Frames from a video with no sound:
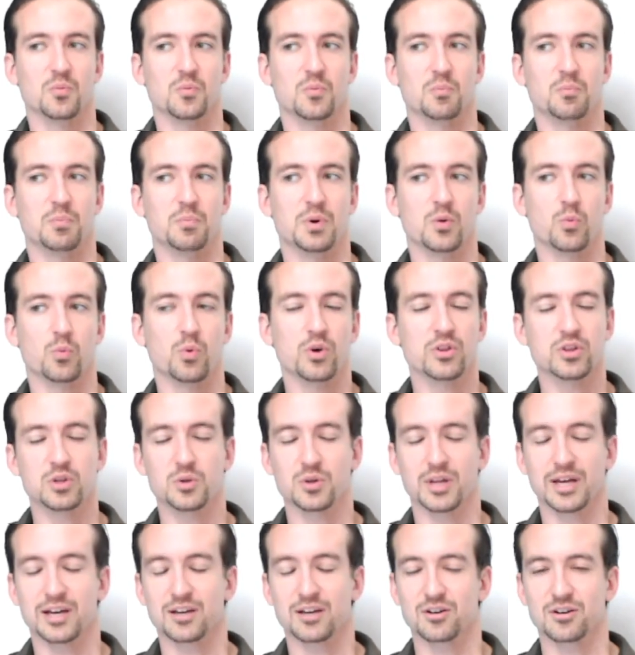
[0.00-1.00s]
But whether you
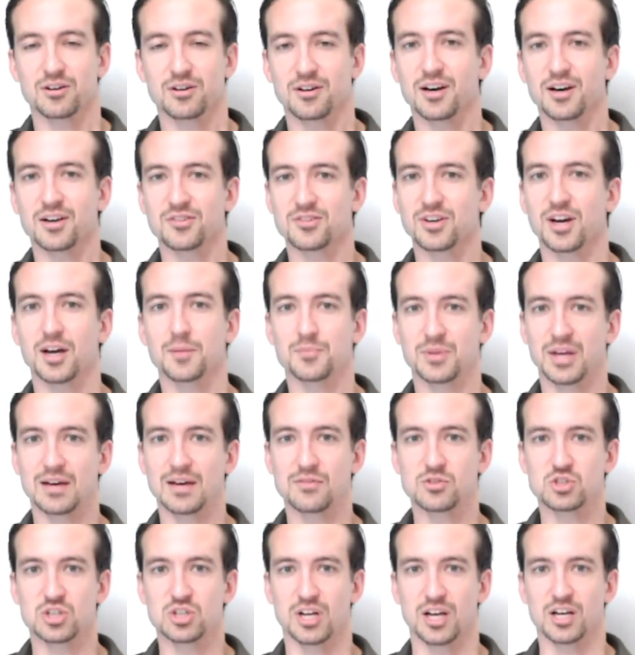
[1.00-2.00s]
like it or not, times
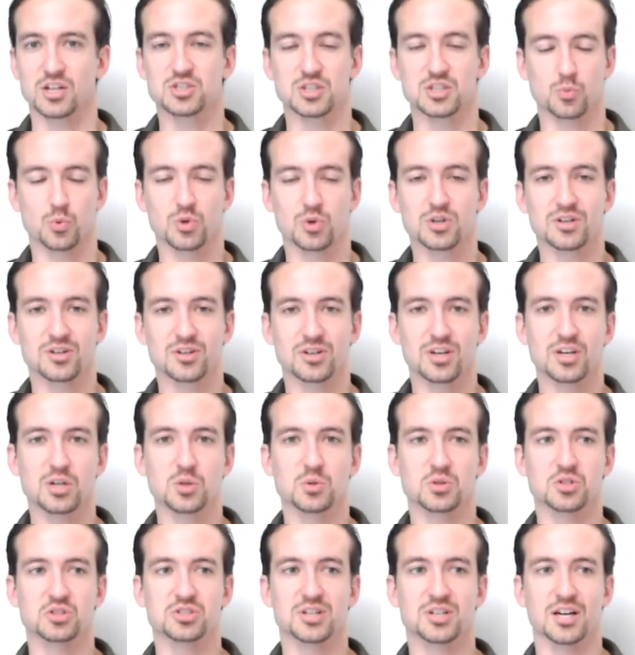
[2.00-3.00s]
have changed and will
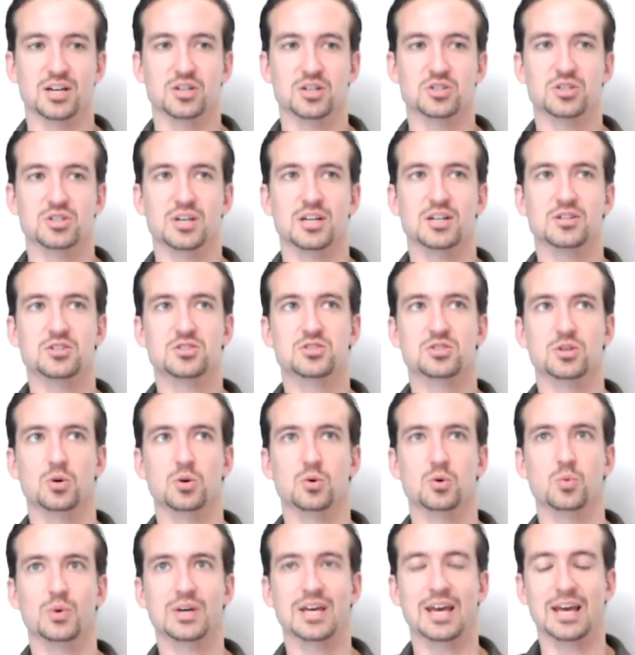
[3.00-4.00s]
continue to change. And so
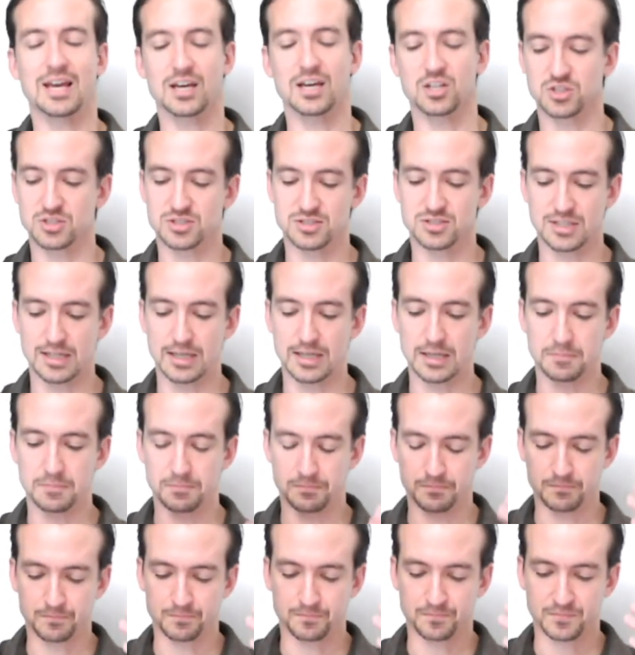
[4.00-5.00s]
we can't just say,
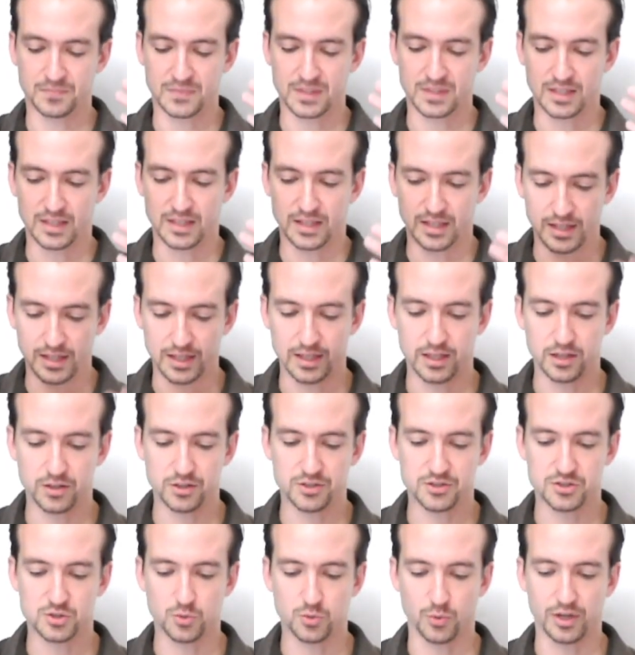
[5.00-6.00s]

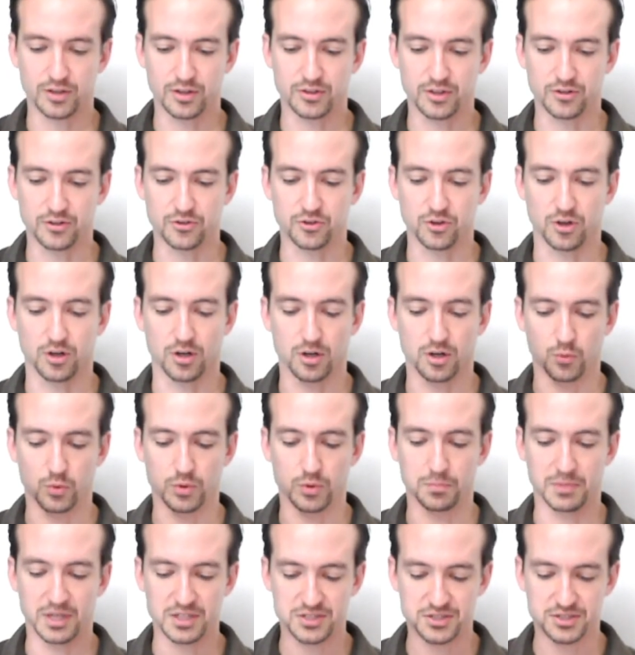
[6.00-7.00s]
here's the way things are,
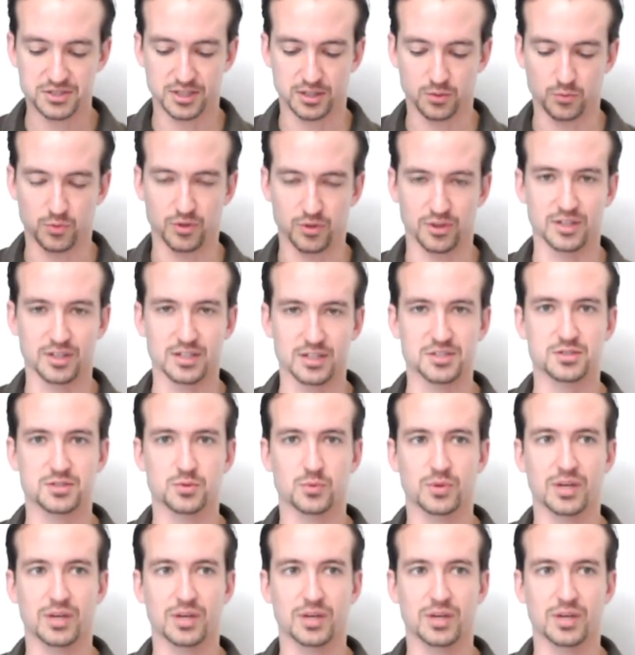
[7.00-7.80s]
we must stick with this.